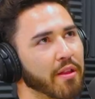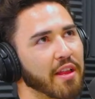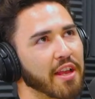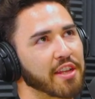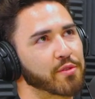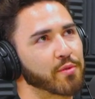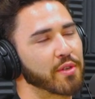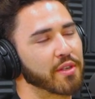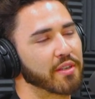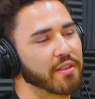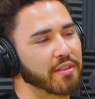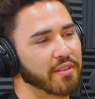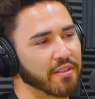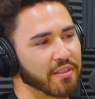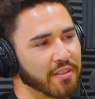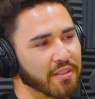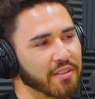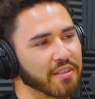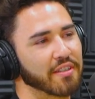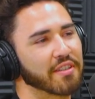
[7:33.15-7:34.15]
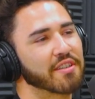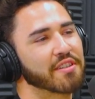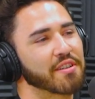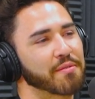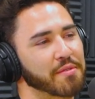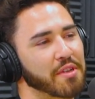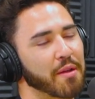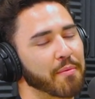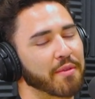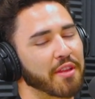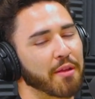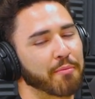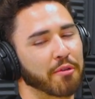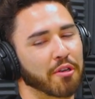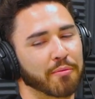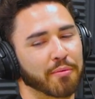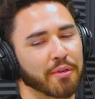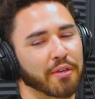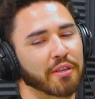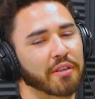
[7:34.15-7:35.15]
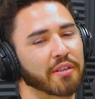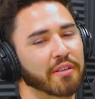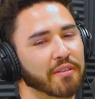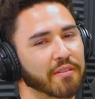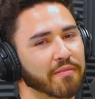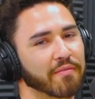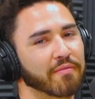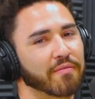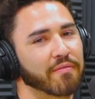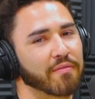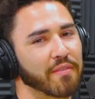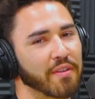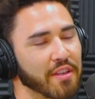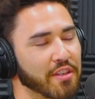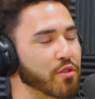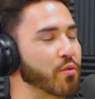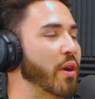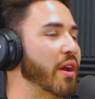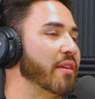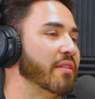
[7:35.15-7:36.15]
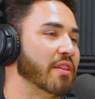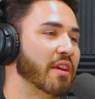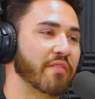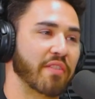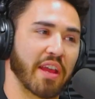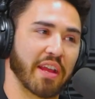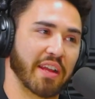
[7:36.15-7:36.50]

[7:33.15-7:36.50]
out last week. Yeah. Sometime in that ballpark. It's great. Love